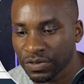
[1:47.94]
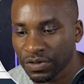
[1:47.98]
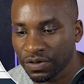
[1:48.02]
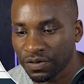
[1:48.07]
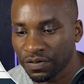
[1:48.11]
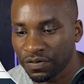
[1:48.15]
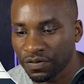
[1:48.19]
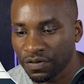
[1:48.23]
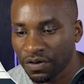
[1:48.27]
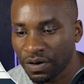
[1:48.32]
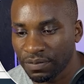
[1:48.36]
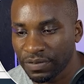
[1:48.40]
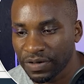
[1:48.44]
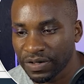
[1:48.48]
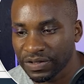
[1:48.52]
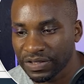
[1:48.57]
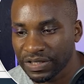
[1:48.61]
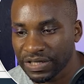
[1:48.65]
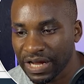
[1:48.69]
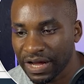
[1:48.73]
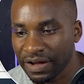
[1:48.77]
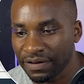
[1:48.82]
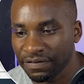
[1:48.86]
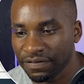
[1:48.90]
from the
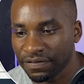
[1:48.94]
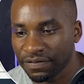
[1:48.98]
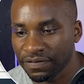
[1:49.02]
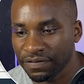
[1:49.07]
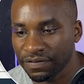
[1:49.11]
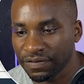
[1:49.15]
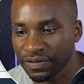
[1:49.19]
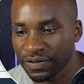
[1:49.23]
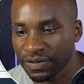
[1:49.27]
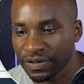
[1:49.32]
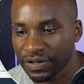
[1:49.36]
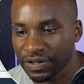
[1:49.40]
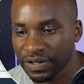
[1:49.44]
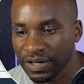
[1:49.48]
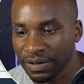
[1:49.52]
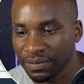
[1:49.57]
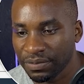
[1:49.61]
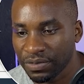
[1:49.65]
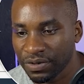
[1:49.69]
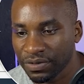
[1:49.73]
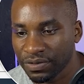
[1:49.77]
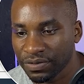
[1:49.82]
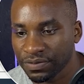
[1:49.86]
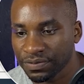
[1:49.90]
staff
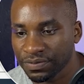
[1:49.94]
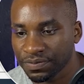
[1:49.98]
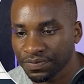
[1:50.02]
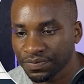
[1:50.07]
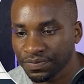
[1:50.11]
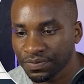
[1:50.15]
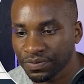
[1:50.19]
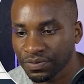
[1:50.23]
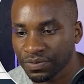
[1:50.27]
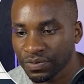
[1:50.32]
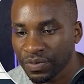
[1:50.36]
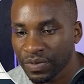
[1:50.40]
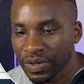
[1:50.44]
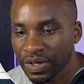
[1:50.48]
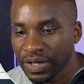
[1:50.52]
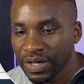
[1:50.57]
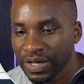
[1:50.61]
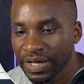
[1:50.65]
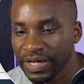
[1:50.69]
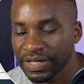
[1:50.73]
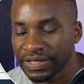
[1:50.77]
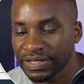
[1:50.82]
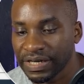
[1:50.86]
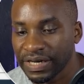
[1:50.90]
table
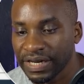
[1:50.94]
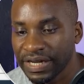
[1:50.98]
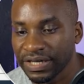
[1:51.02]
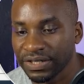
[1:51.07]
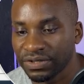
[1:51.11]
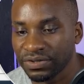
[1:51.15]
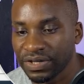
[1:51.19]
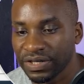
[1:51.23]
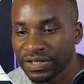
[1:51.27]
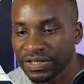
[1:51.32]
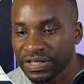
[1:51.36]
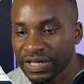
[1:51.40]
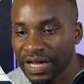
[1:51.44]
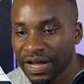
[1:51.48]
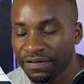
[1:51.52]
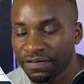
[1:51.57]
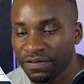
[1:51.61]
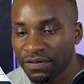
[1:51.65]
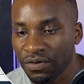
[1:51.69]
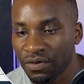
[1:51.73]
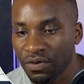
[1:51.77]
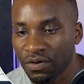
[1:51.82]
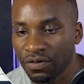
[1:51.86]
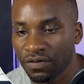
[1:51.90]
is linked to the
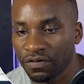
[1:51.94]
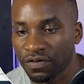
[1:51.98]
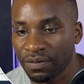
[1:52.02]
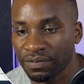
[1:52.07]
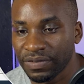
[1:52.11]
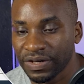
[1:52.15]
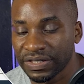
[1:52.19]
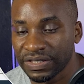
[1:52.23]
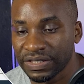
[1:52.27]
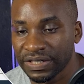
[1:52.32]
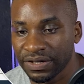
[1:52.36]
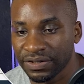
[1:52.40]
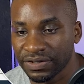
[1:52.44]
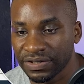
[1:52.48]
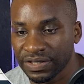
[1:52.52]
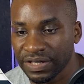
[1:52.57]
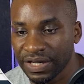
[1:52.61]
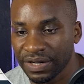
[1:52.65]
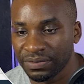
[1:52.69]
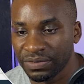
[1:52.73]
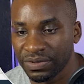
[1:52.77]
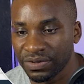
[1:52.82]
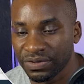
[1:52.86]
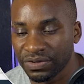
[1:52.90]
staff code from the sales
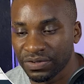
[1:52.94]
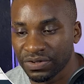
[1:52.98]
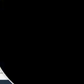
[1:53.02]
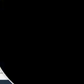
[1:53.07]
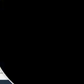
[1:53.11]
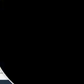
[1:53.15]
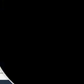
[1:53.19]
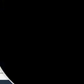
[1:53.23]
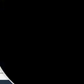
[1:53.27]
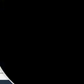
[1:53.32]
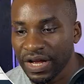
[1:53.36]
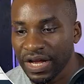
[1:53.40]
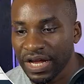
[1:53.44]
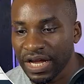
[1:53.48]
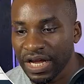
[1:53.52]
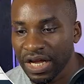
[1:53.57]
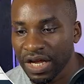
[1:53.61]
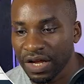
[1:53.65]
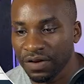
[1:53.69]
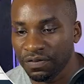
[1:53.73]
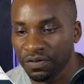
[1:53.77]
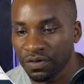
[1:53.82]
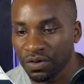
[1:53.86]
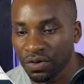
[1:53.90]
table. So
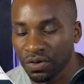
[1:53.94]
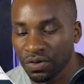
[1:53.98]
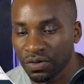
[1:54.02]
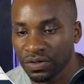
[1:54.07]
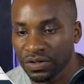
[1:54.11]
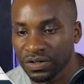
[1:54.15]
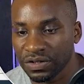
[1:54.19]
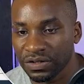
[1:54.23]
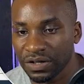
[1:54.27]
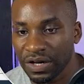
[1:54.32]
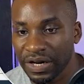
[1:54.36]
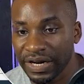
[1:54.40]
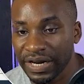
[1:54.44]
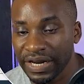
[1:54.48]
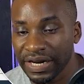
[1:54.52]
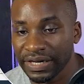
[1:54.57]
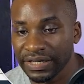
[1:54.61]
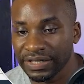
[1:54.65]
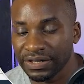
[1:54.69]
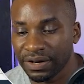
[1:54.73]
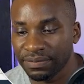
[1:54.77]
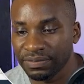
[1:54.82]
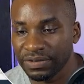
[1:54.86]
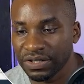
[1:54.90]
if you don't
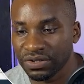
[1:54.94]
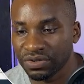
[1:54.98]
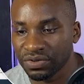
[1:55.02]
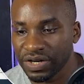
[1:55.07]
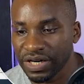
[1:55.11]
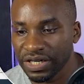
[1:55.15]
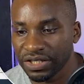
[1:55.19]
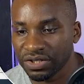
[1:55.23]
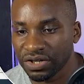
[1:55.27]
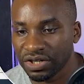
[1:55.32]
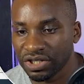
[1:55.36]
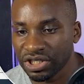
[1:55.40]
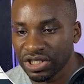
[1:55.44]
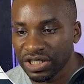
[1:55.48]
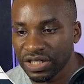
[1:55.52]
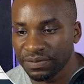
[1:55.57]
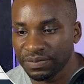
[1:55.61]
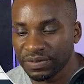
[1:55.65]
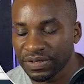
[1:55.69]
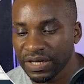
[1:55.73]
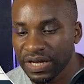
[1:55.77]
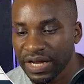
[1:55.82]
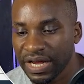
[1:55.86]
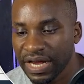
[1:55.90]
link up these
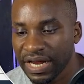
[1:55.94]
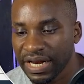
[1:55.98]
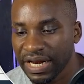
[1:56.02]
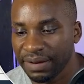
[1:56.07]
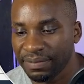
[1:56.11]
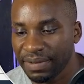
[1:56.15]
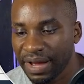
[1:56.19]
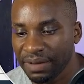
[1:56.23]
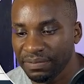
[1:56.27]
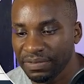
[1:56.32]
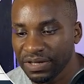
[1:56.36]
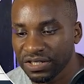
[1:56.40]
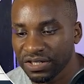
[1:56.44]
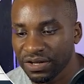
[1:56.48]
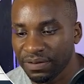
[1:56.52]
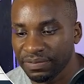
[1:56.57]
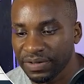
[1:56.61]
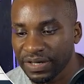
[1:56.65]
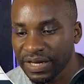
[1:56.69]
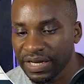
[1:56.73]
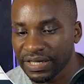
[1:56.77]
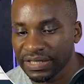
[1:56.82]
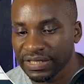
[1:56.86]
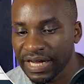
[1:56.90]
relationships, there might be some
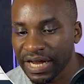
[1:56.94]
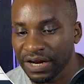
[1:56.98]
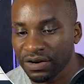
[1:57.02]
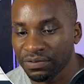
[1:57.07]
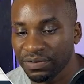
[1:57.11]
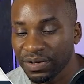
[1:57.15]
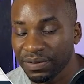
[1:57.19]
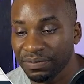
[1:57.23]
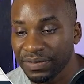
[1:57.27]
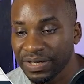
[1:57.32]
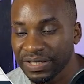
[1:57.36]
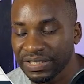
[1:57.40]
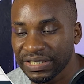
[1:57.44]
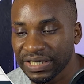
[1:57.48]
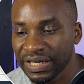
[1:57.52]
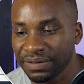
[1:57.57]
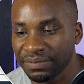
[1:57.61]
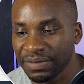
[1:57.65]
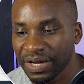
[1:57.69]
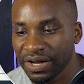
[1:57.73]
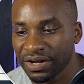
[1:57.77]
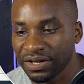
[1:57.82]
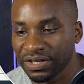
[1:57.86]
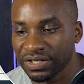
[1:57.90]
things that will be missing,
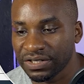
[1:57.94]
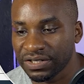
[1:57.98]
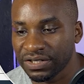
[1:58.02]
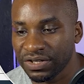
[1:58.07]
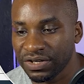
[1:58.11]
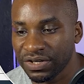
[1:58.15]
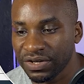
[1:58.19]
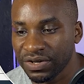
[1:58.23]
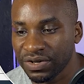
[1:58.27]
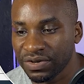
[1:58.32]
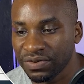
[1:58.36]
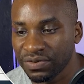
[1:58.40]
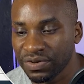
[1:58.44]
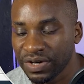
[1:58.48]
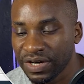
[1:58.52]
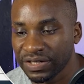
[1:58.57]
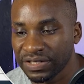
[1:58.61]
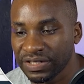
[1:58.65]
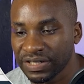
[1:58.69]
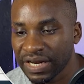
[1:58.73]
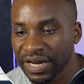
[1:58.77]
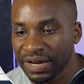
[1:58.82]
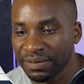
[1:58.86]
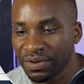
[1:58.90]
because
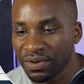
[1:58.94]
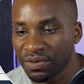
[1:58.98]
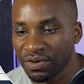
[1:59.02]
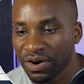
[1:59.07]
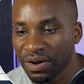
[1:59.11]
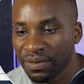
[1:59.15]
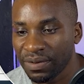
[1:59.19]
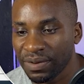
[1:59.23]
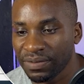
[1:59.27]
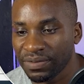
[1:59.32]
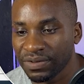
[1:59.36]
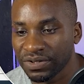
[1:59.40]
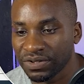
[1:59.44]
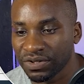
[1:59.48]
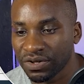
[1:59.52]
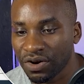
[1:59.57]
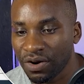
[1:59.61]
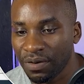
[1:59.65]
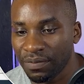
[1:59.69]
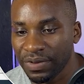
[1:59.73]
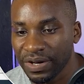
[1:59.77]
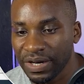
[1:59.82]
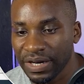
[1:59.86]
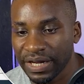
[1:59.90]
this table will not be able to
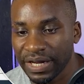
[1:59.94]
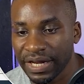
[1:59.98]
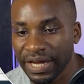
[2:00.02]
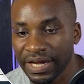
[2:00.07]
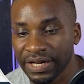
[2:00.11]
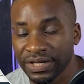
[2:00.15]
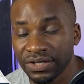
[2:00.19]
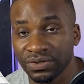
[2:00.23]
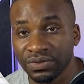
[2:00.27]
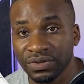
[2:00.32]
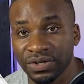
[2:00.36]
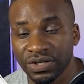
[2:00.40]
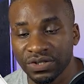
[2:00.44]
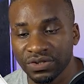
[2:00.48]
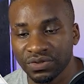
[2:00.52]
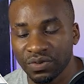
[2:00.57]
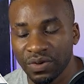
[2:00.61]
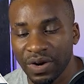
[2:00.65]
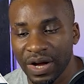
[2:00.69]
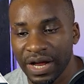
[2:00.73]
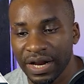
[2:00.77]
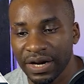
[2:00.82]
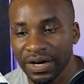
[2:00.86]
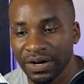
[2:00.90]
communicate to this
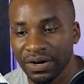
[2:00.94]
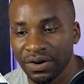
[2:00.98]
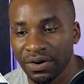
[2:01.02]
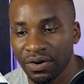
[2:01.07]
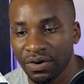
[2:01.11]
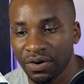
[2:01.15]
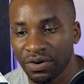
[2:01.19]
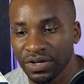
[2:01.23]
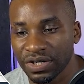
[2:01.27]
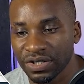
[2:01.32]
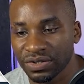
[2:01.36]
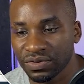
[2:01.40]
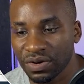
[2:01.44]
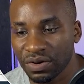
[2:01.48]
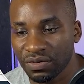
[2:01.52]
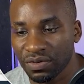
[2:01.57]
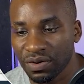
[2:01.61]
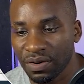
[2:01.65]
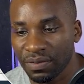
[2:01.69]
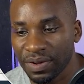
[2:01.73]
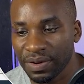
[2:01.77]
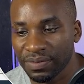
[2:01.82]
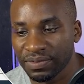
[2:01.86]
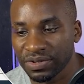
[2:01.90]
one, or this one will
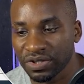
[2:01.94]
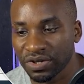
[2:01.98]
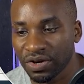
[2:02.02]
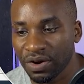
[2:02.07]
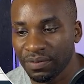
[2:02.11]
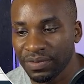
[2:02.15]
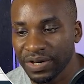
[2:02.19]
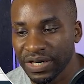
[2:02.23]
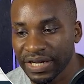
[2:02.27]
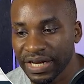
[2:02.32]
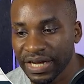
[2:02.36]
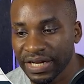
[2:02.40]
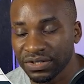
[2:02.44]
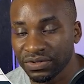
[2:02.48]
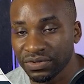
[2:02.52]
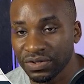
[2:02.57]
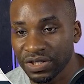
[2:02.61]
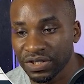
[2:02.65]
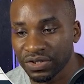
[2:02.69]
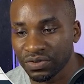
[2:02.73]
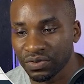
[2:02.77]
not be able to communicate to this